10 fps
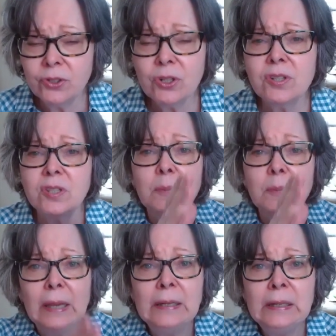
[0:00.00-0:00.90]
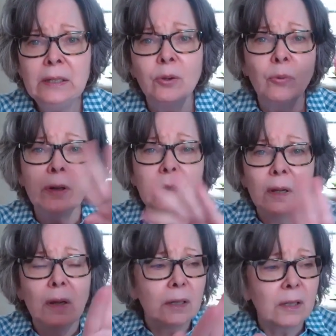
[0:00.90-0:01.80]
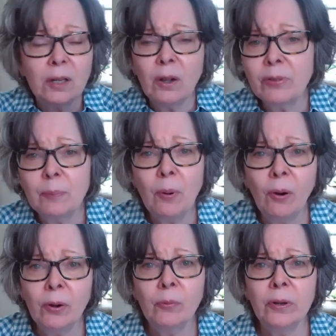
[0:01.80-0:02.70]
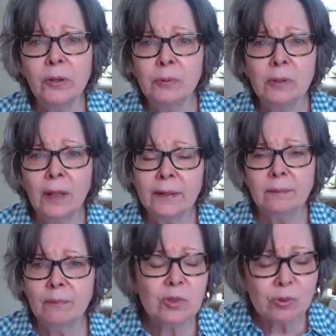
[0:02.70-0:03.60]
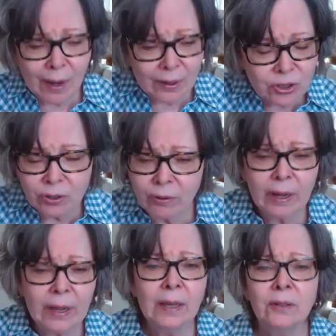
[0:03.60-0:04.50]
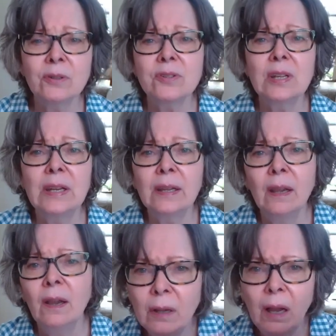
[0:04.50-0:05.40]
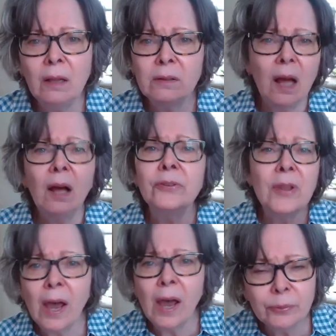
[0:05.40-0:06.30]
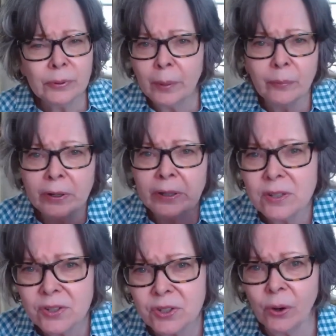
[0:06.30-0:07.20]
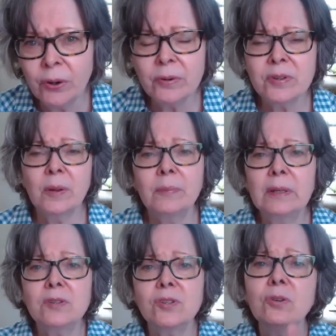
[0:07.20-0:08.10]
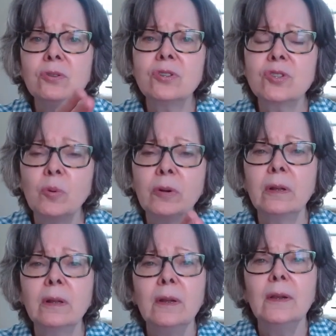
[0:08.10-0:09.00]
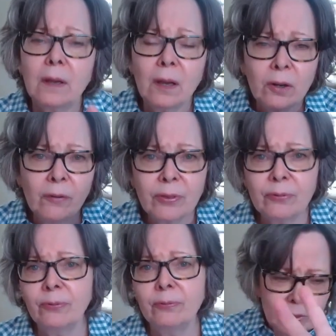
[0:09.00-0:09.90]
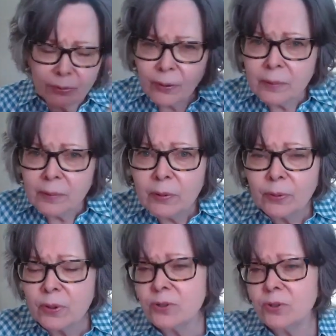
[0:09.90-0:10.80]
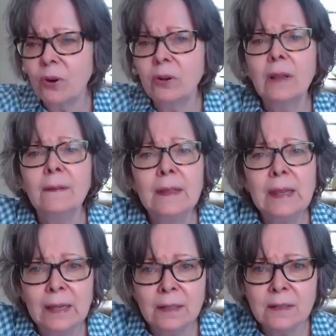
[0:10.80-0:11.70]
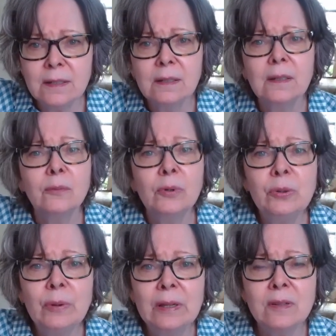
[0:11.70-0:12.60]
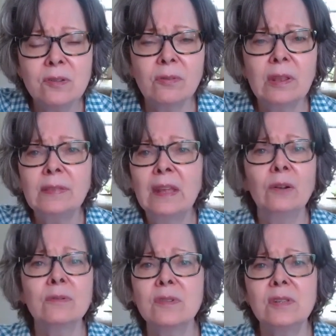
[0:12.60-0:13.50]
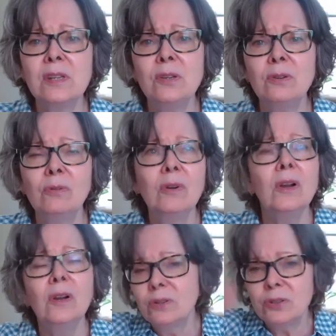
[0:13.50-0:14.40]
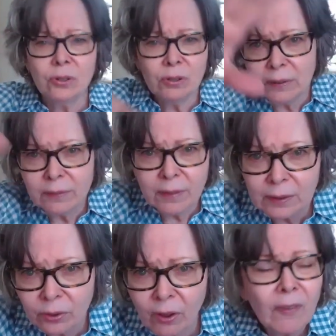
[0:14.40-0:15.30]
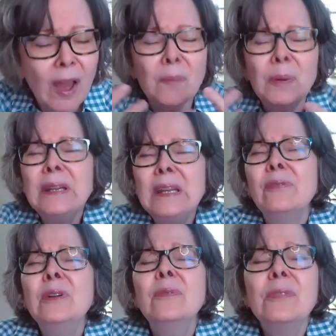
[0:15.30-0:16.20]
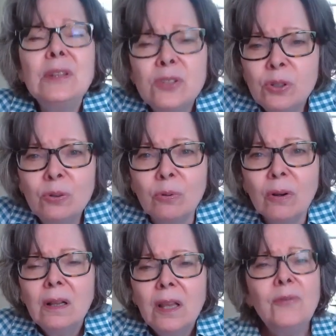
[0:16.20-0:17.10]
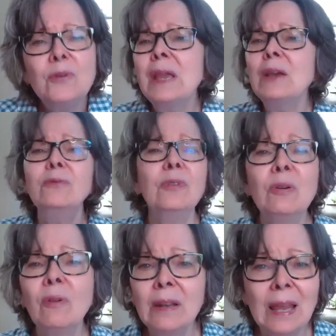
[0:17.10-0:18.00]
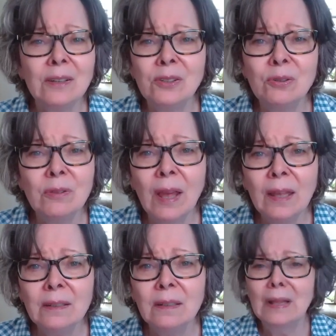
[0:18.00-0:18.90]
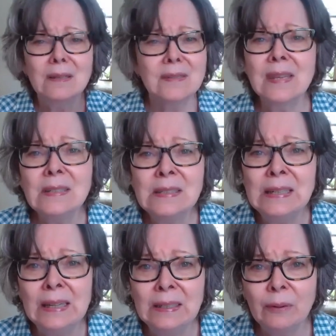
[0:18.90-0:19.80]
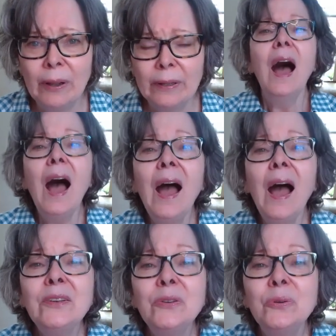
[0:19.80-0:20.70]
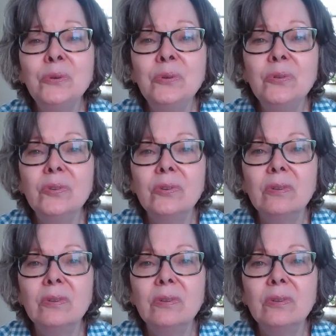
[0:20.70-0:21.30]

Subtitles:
just the beginning. You want to cut off the part where you were like scratching your head or saying, I'll nod when I'm ready to start or something. So you just want to cut off the front before you start and the end when you end so that they don't see you turning things off. But even if they do, if you can't figure out how to do that, send it in anyway. I use